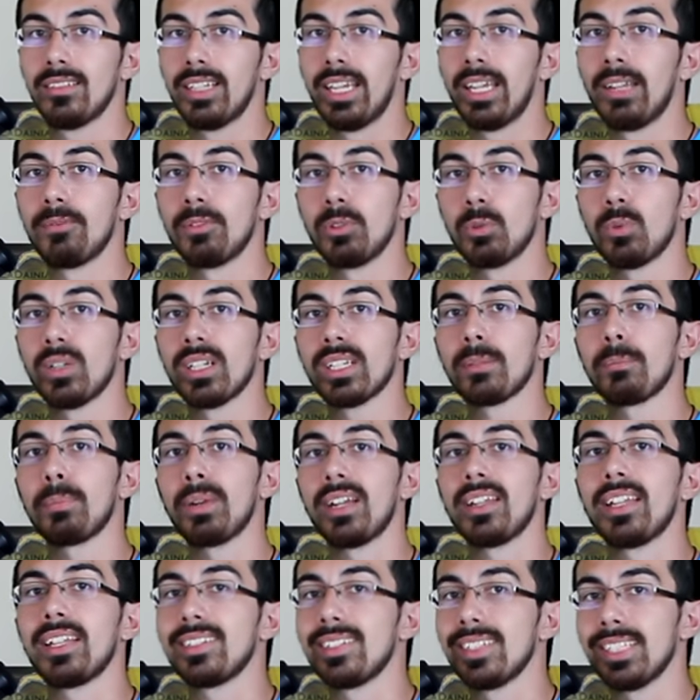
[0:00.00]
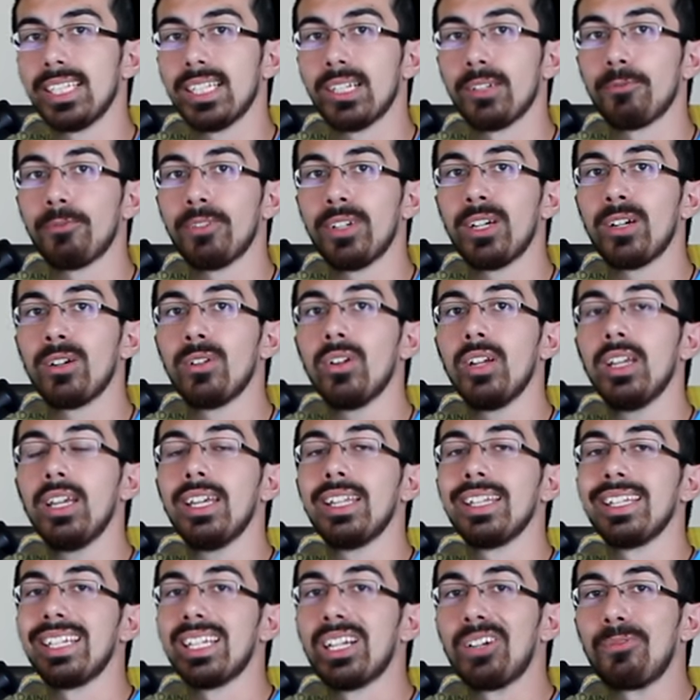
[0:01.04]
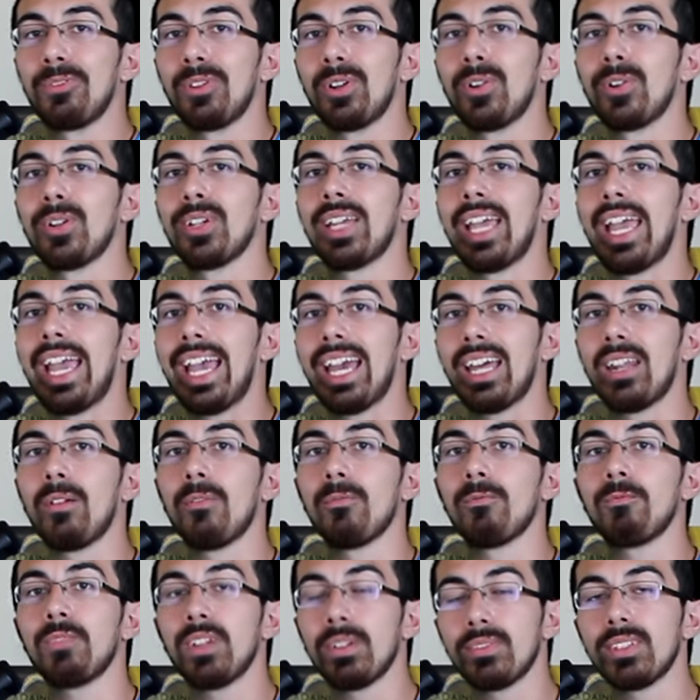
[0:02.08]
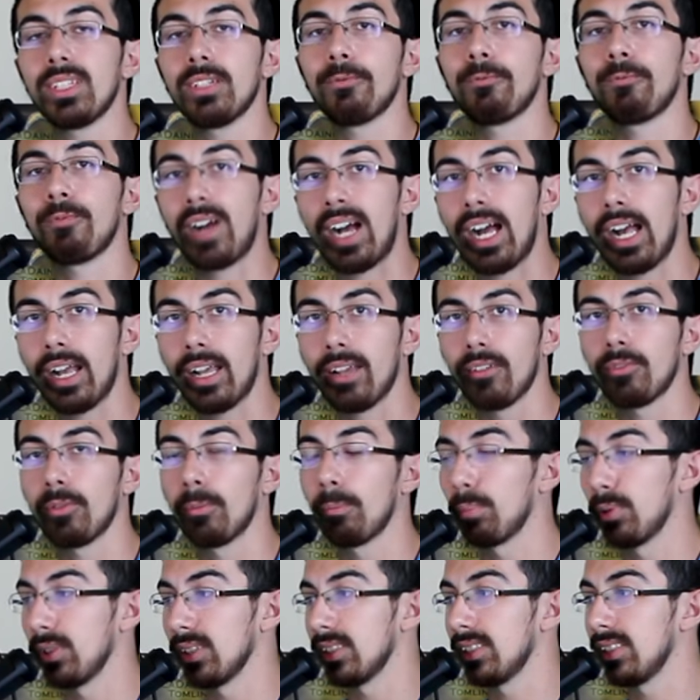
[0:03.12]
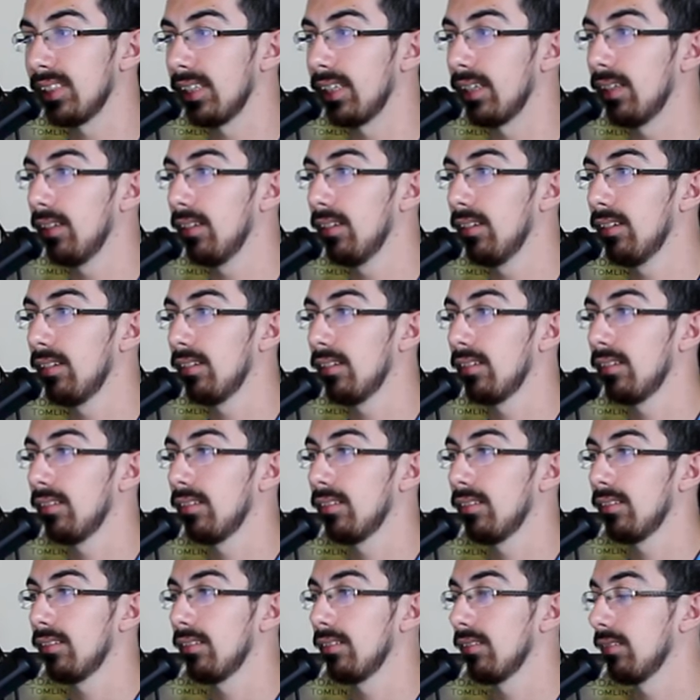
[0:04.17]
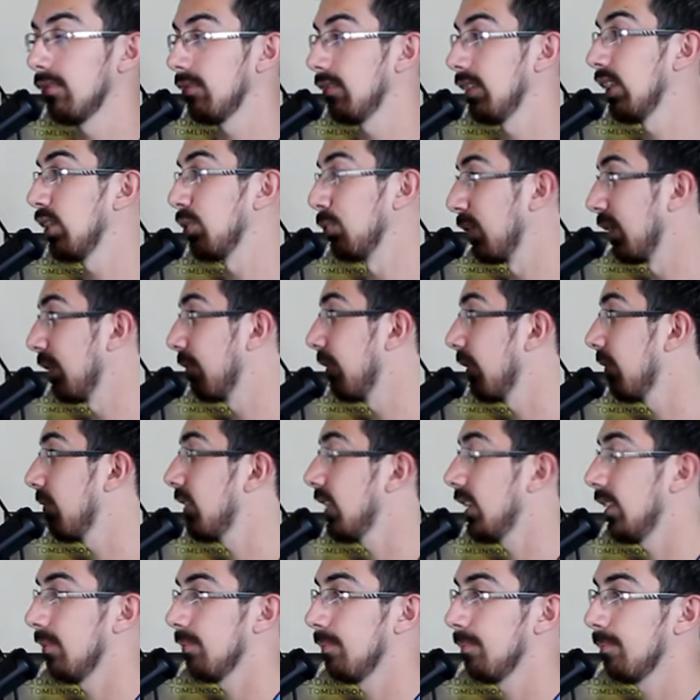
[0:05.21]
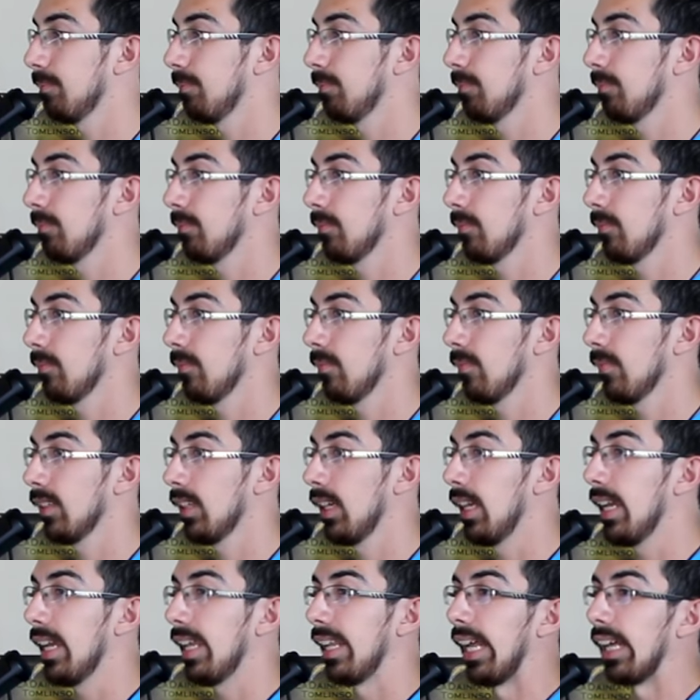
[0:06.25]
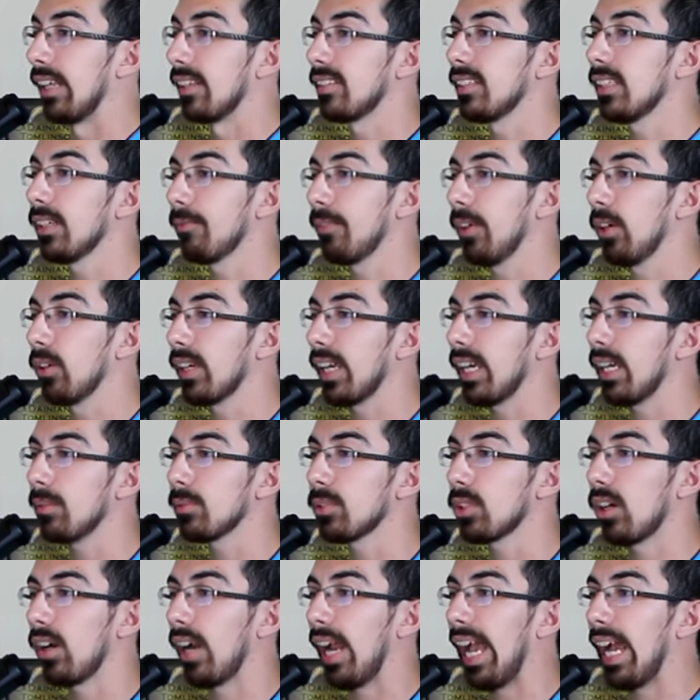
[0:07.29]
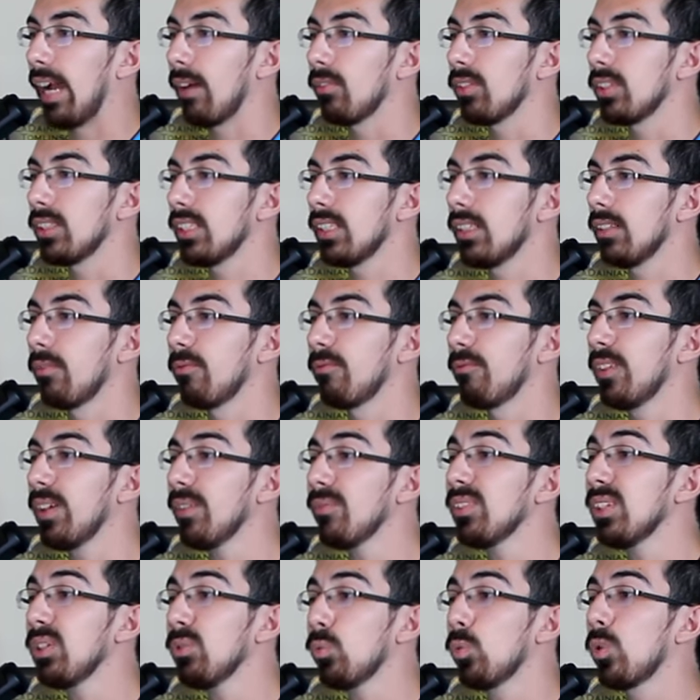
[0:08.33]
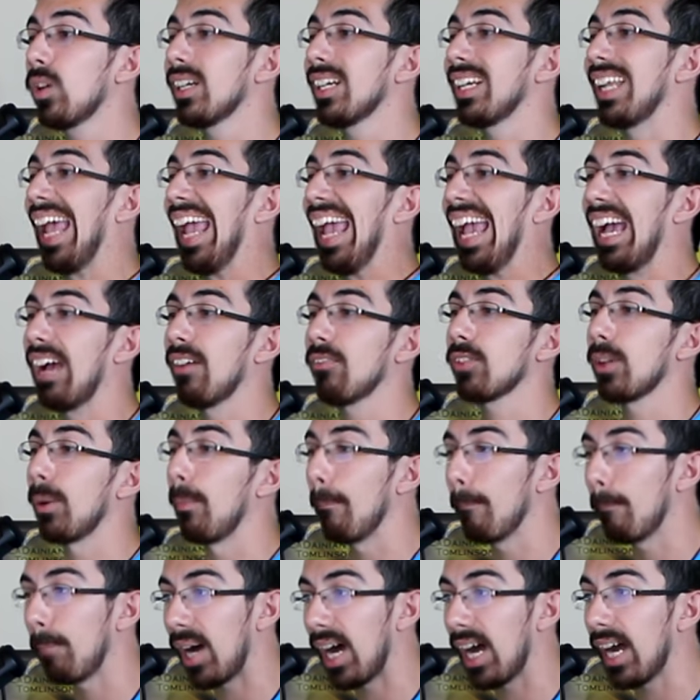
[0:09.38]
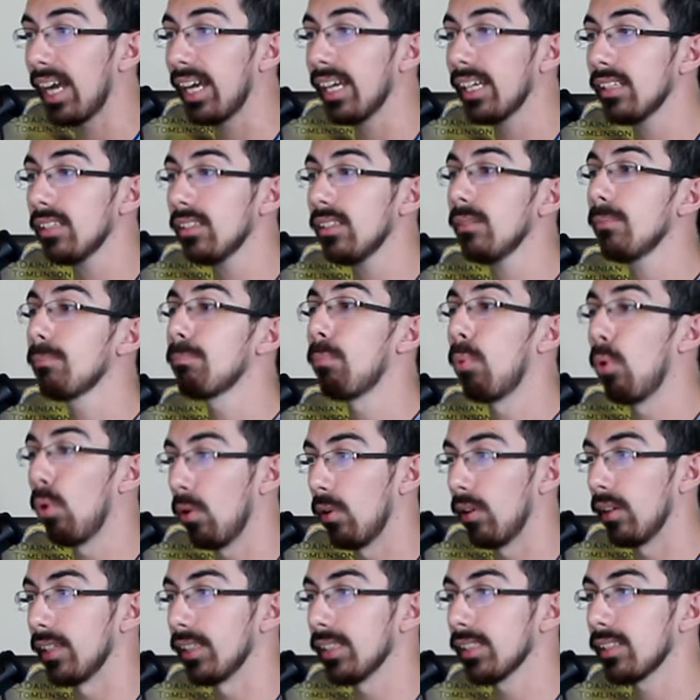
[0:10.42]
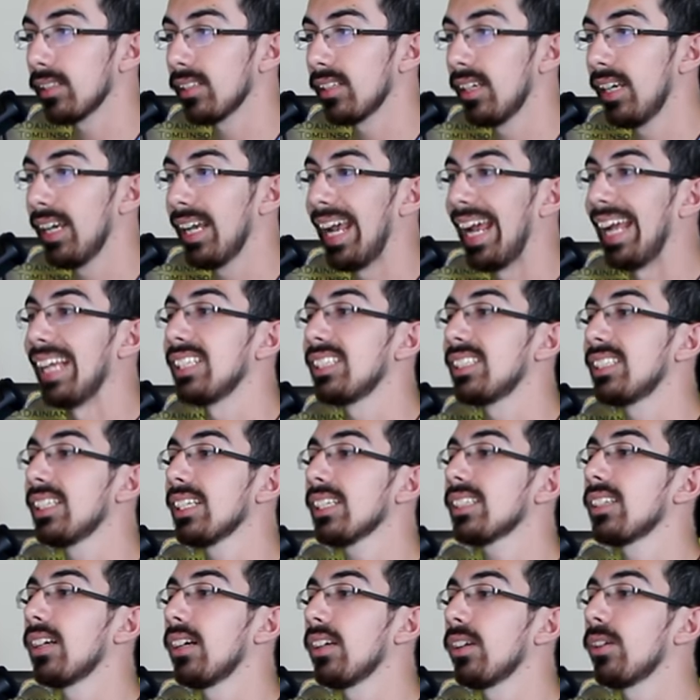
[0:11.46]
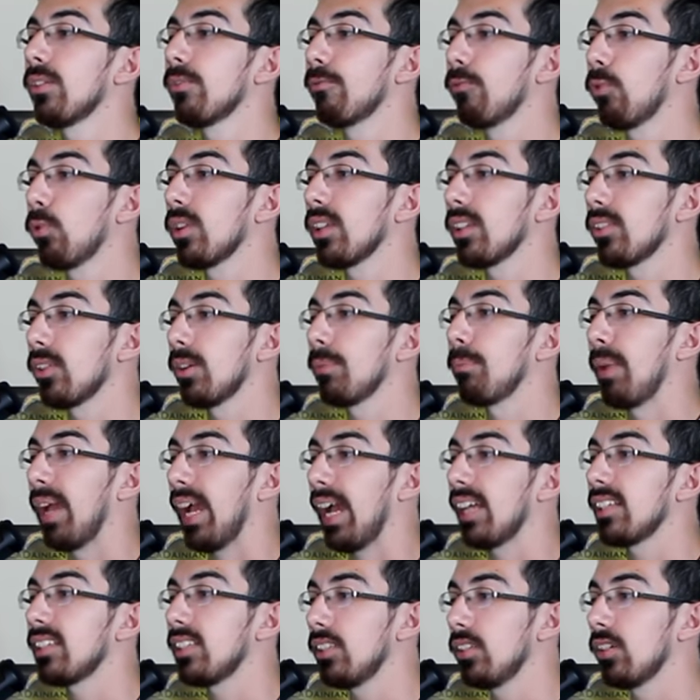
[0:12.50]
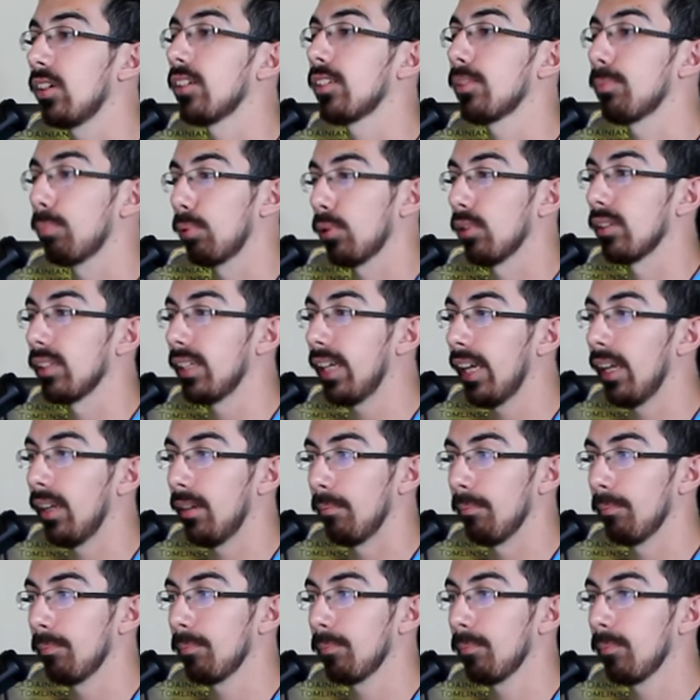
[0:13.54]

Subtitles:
And if you want to compare that to the NFL had 55% in 2015. Now, CFL games are averaging 51.5 combined points and 643 passing yards per game.